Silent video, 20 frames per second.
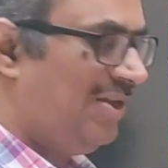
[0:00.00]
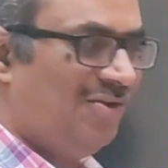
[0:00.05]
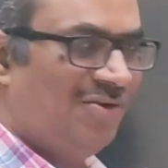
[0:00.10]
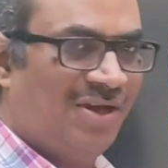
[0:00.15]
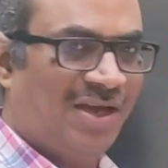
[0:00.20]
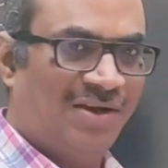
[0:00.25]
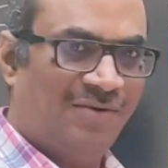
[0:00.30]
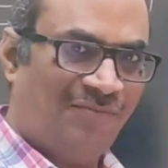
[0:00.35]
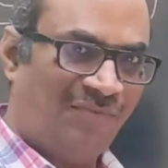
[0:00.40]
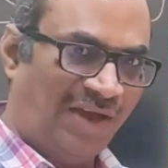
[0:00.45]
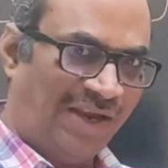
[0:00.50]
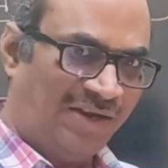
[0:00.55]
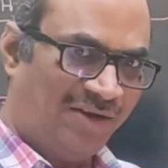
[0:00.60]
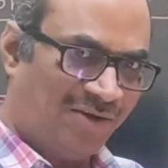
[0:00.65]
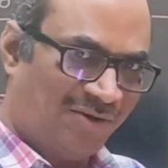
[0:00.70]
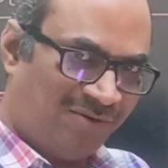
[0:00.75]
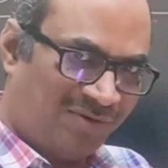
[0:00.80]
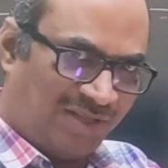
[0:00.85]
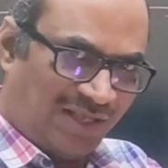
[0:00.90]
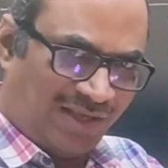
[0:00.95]
you can
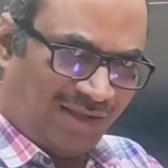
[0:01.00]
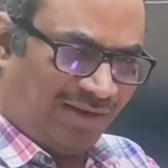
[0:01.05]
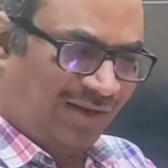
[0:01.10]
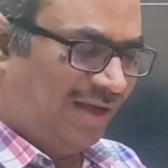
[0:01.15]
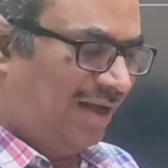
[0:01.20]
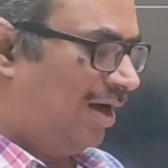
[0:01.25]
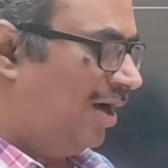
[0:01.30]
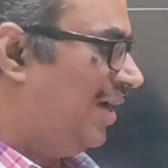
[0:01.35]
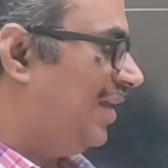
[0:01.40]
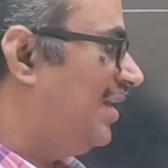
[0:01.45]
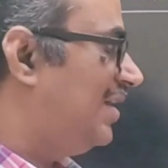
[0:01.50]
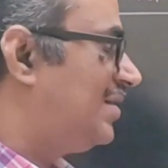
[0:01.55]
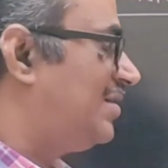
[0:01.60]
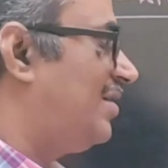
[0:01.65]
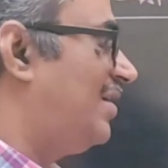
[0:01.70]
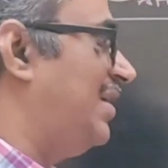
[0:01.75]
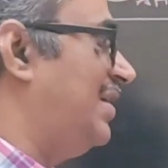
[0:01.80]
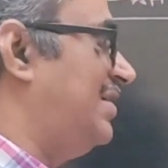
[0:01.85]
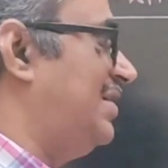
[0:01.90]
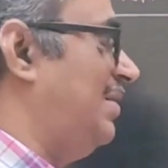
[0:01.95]
find out its
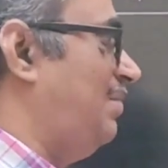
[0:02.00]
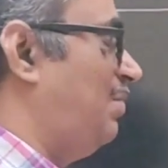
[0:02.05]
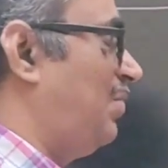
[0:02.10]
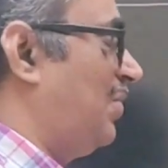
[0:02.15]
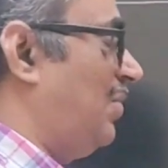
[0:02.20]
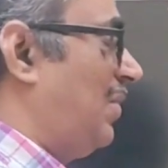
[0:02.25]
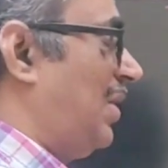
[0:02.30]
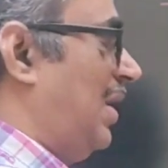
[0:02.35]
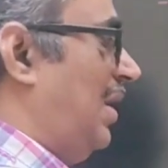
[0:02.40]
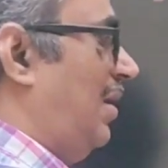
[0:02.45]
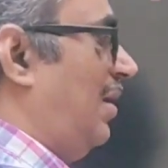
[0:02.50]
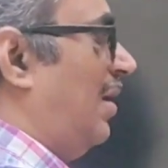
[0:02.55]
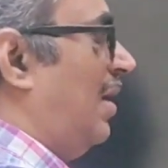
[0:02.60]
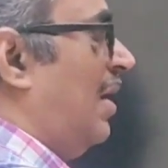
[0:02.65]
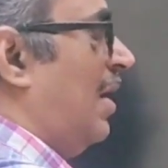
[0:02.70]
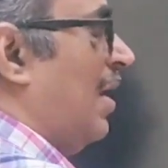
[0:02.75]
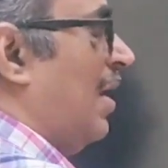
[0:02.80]
reciprocal.